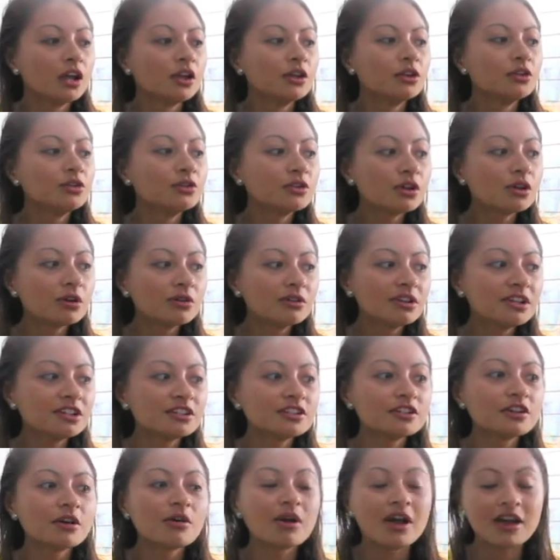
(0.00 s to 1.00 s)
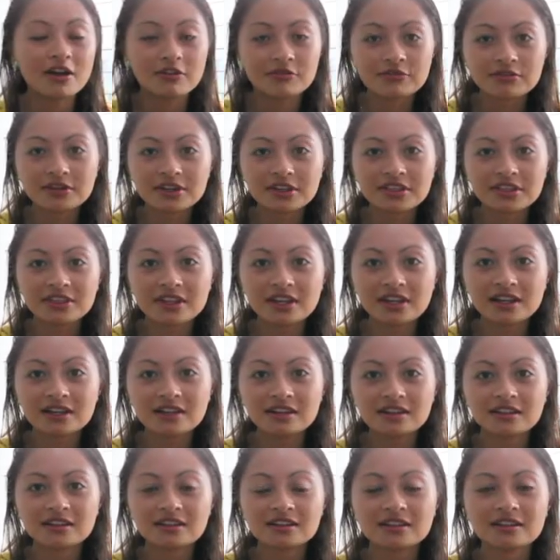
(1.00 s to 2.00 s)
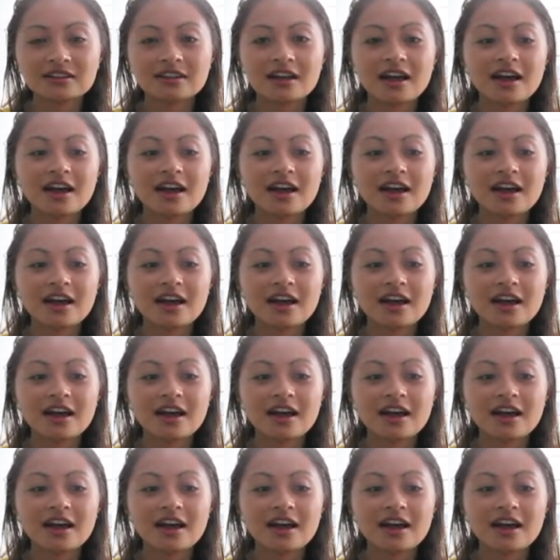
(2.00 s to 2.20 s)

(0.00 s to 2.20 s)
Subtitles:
You don't need to know everything.